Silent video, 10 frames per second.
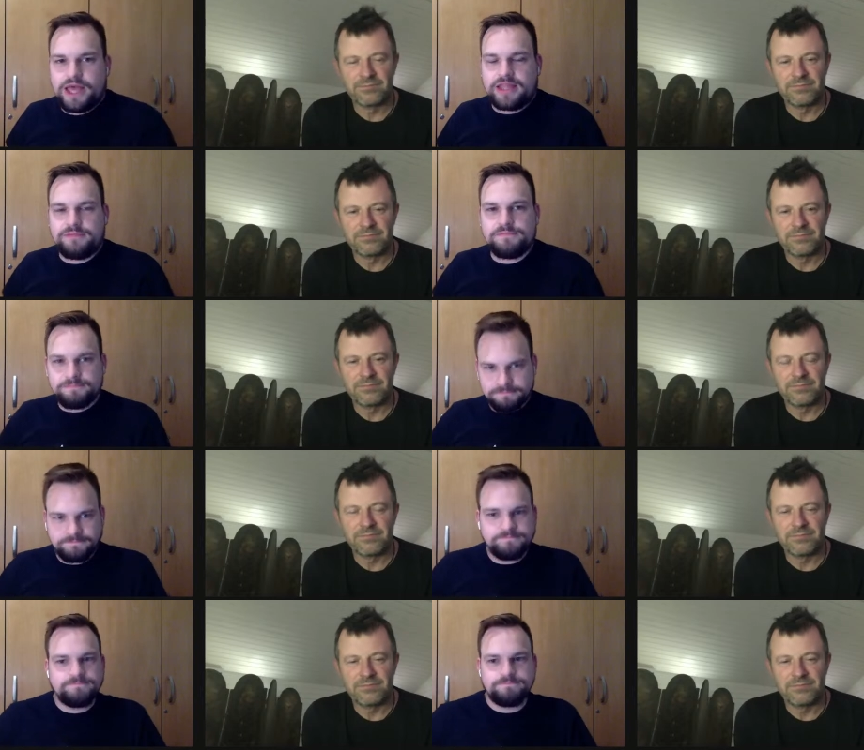Speaker 1: can buy them.
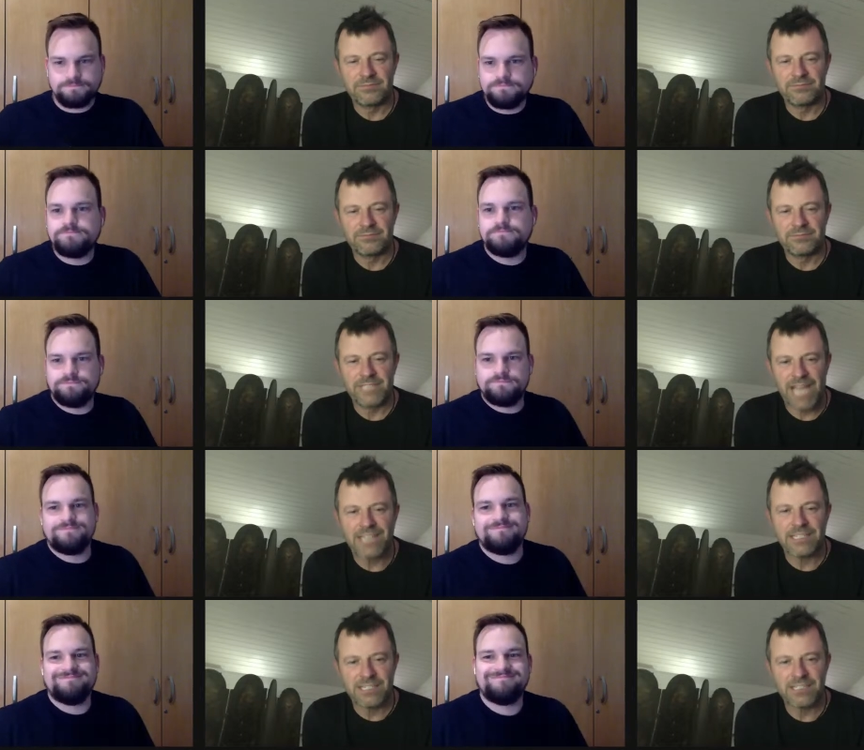
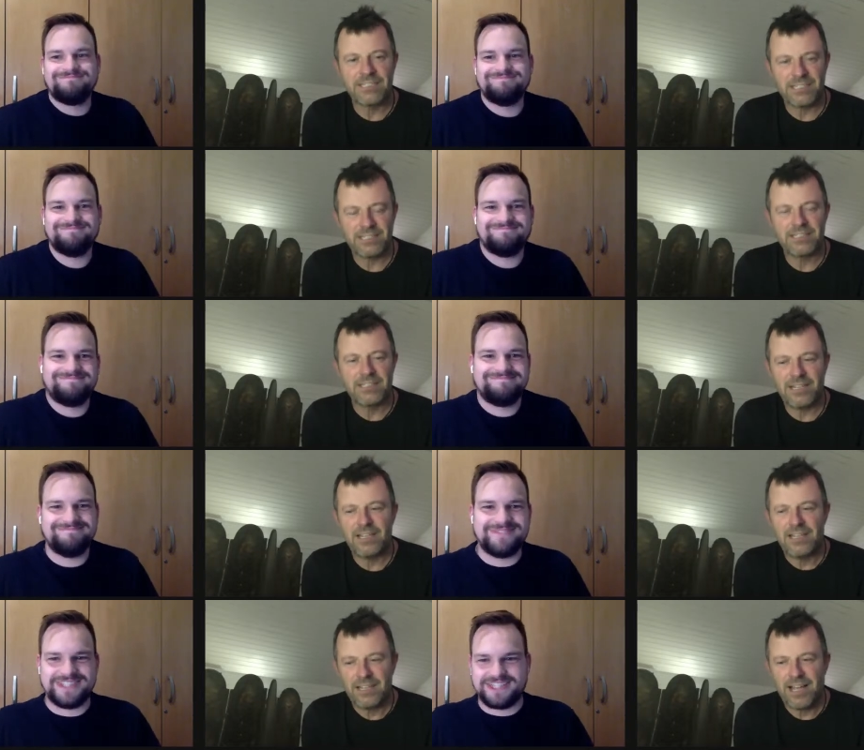
Speaker 2: Yes.
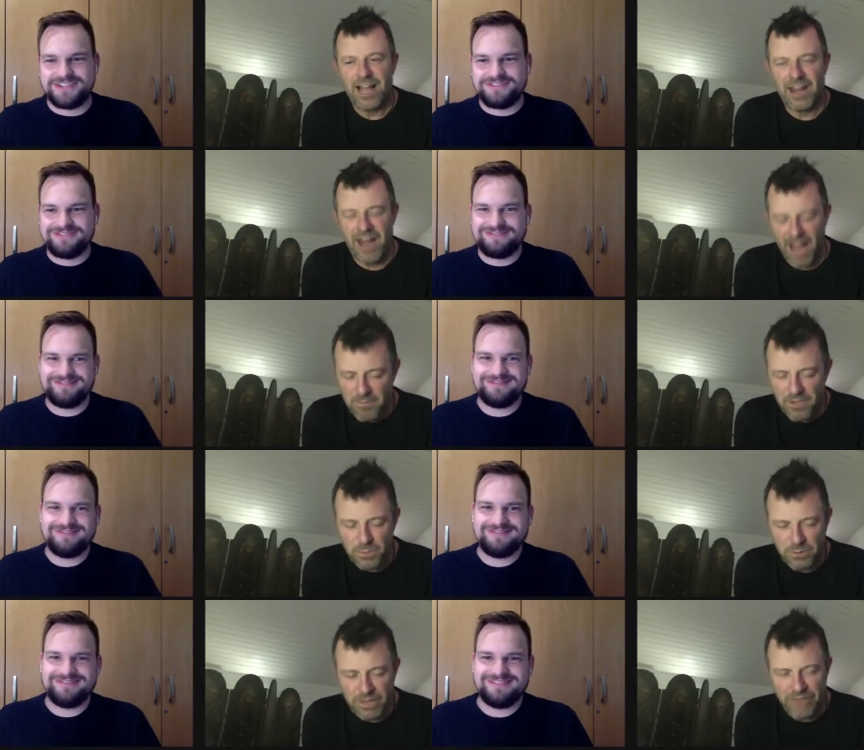And how much
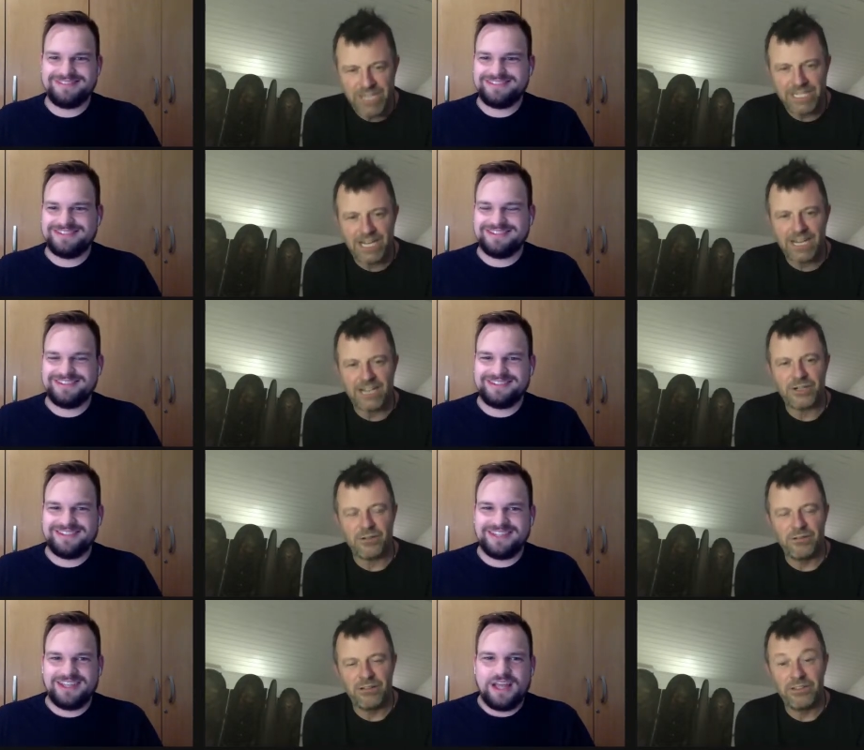will they retail at,
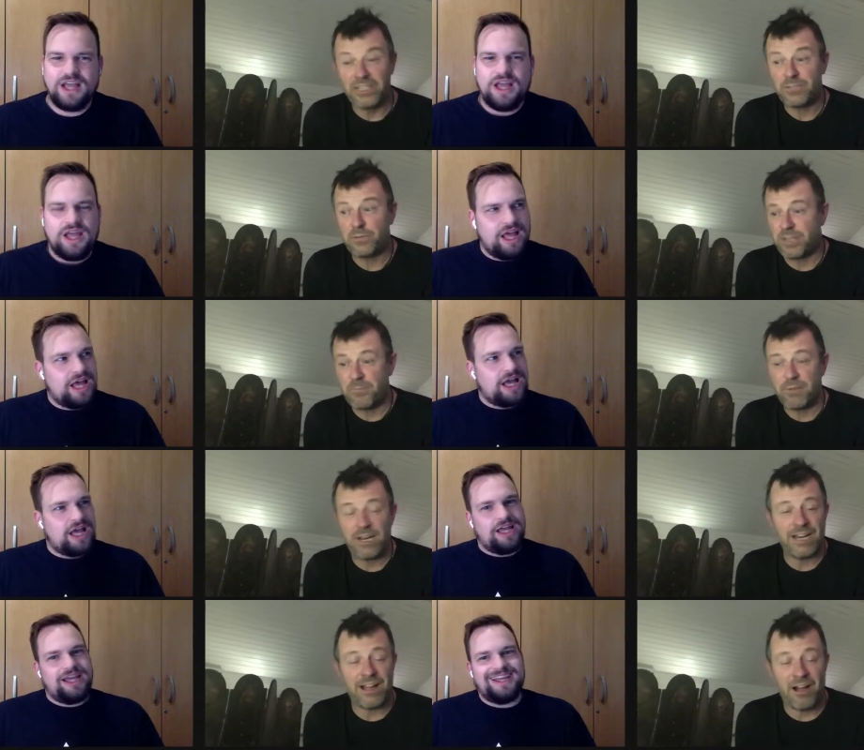Joel? This was
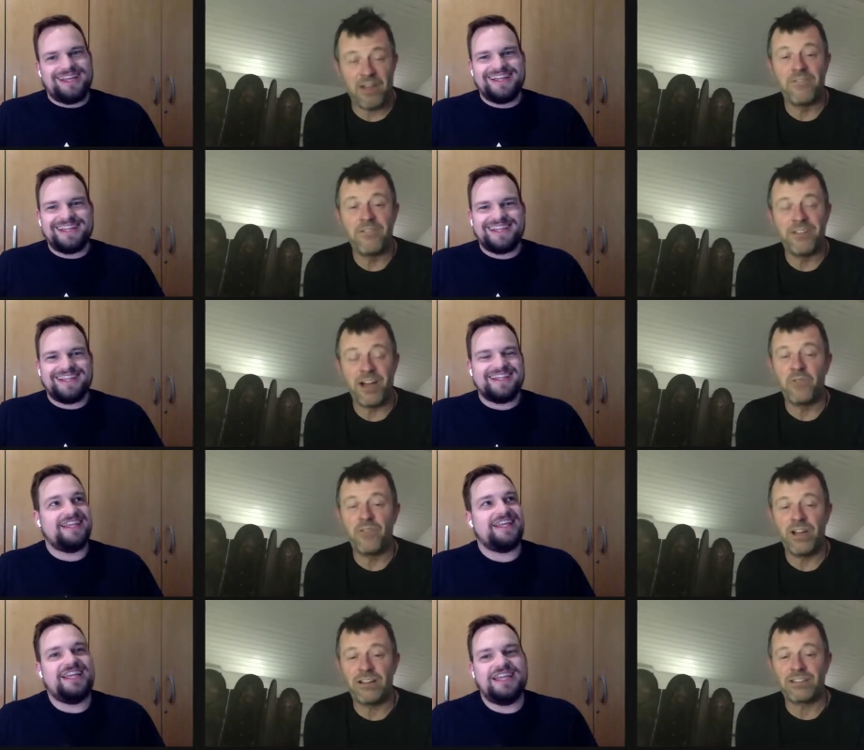completely un-
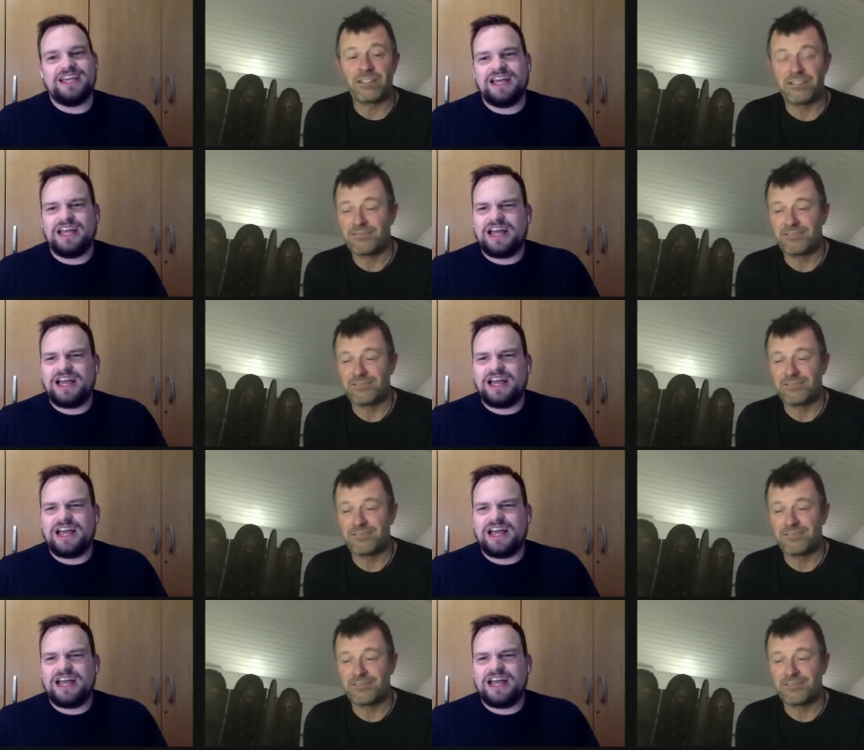unrehearsed.